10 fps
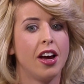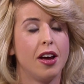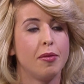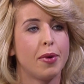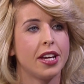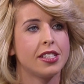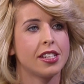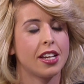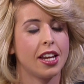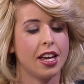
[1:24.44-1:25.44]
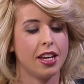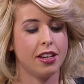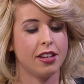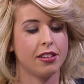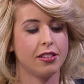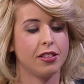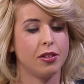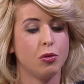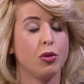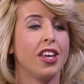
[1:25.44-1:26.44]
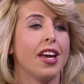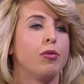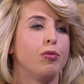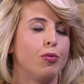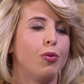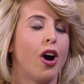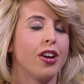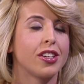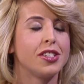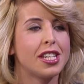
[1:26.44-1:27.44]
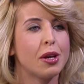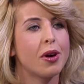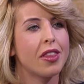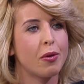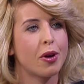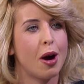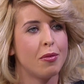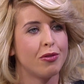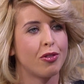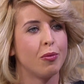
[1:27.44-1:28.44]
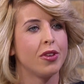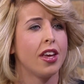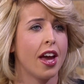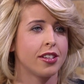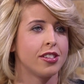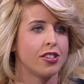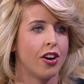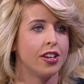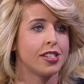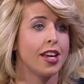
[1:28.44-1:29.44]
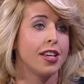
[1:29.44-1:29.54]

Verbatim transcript: Um, basically, the I can see where they were coming from with the exercise.